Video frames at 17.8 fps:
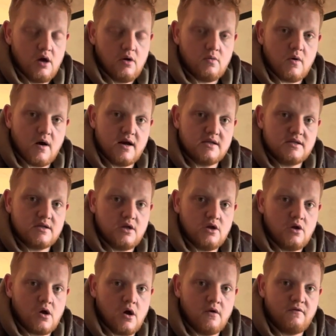Whereas
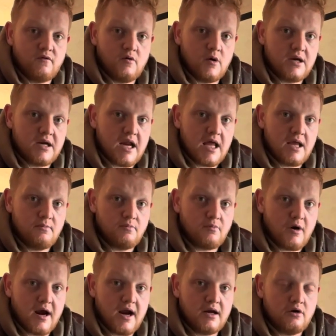you go for a name
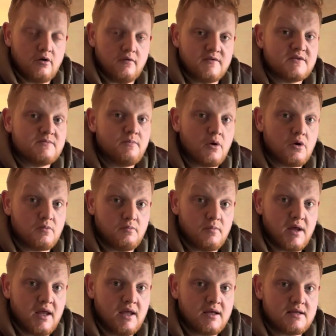brand of spod
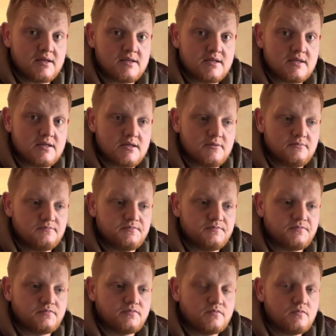mix,
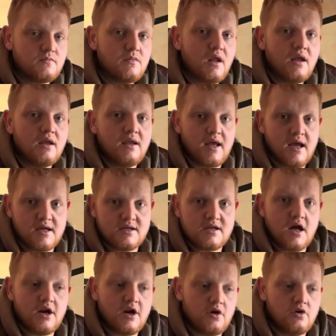yes,
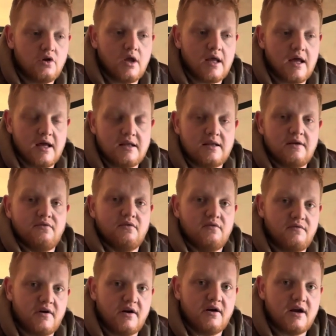I know you get
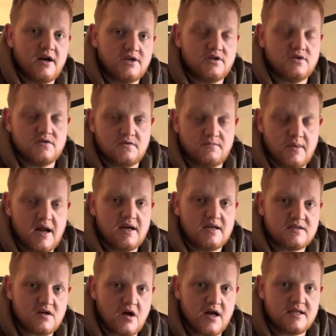different variations of
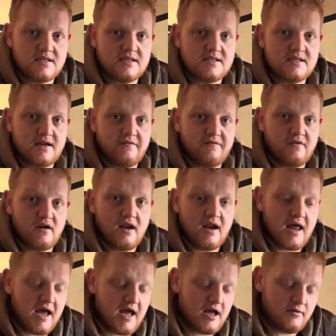pellet sizes and everything like
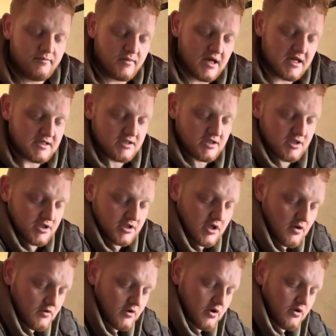that, but as I've just
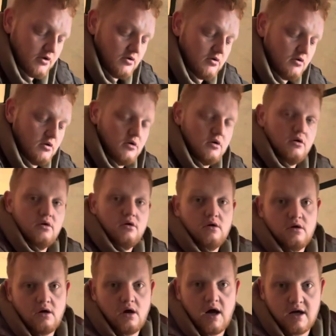shown you,
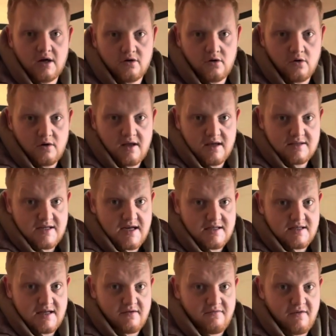I could do the
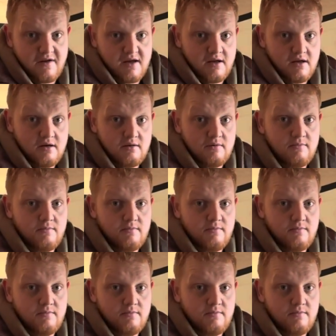exact same thing.